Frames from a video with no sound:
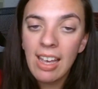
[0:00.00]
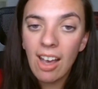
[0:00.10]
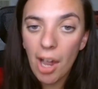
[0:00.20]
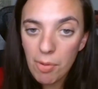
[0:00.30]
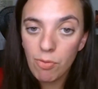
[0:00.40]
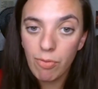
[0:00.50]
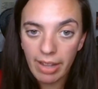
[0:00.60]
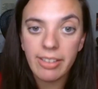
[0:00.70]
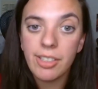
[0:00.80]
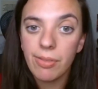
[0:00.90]
a
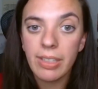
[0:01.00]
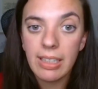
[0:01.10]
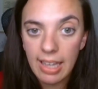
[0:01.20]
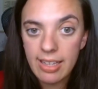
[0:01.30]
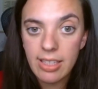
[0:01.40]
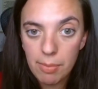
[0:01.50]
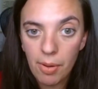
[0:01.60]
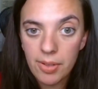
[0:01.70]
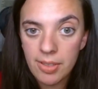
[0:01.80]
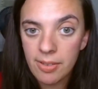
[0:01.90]
relatively lazy
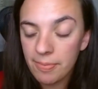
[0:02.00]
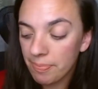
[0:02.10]
person.